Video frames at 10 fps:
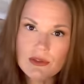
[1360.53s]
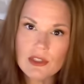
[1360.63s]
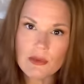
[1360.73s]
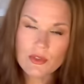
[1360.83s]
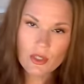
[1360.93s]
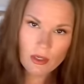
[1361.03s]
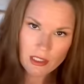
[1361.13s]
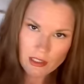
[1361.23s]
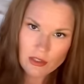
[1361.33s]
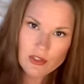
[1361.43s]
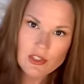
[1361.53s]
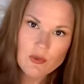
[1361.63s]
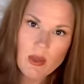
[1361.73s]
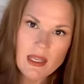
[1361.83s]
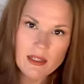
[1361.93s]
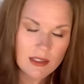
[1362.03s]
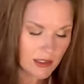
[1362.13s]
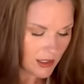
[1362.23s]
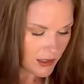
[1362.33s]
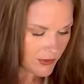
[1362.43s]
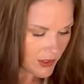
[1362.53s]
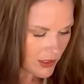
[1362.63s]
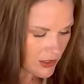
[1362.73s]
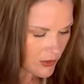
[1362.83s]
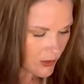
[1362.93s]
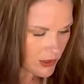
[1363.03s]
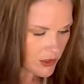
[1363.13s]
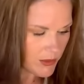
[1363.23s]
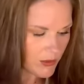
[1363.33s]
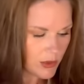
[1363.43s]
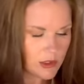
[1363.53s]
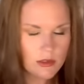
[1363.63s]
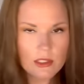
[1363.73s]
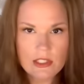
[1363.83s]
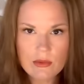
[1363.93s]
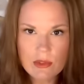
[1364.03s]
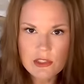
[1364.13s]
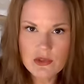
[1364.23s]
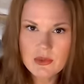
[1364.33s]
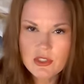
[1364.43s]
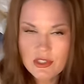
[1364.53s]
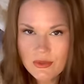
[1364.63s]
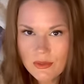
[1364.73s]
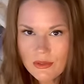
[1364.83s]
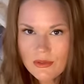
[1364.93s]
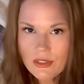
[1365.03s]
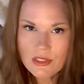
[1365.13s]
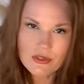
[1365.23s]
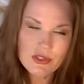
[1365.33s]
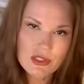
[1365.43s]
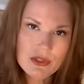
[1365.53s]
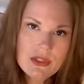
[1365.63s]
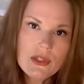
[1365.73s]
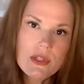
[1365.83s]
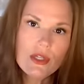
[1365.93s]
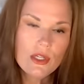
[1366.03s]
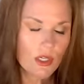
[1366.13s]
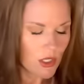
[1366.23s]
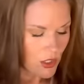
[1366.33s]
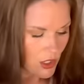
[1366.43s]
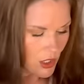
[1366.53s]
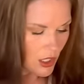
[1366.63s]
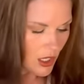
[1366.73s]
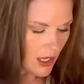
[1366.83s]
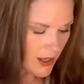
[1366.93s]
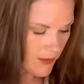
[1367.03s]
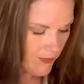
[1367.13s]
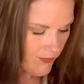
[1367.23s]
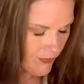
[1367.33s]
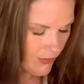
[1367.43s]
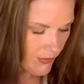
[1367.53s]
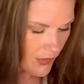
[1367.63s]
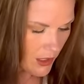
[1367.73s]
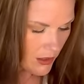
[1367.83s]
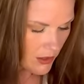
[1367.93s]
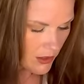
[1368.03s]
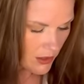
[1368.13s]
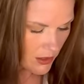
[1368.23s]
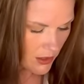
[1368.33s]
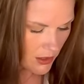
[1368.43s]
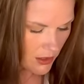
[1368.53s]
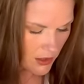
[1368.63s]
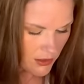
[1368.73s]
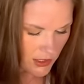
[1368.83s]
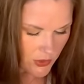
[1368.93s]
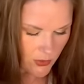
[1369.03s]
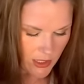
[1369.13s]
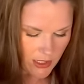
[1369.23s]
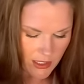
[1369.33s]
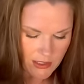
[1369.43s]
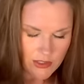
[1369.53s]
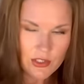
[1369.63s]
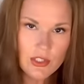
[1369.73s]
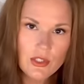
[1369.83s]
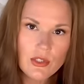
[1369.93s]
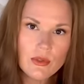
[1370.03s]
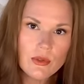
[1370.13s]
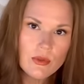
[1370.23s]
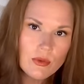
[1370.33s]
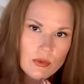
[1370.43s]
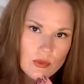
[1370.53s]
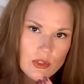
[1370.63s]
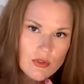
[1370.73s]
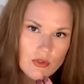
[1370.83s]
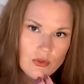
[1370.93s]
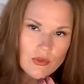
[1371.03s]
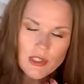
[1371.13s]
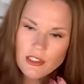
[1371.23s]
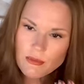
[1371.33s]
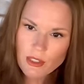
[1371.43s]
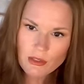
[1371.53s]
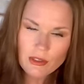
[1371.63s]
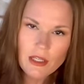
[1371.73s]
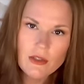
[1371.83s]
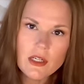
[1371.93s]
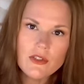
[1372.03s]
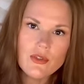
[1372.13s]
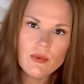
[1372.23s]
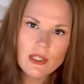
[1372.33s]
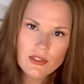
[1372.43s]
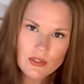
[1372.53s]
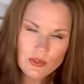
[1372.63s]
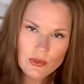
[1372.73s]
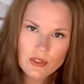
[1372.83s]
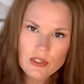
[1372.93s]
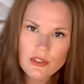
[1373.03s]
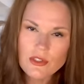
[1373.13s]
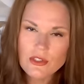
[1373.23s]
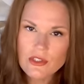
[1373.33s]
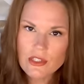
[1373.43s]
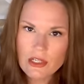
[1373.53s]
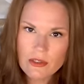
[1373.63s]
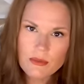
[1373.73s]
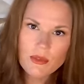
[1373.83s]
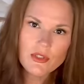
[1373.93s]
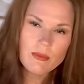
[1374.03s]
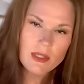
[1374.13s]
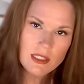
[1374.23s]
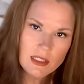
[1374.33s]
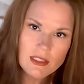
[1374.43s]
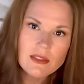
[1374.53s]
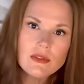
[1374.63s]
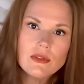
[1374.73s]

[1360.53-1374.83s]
I'm sorry I caused this pain, that kind of thing. And you want it to be real and you want it to be genuine. I understand. That's why I kind of see you when you think about how your energy rises towards this and you desire it, but you're mad at it.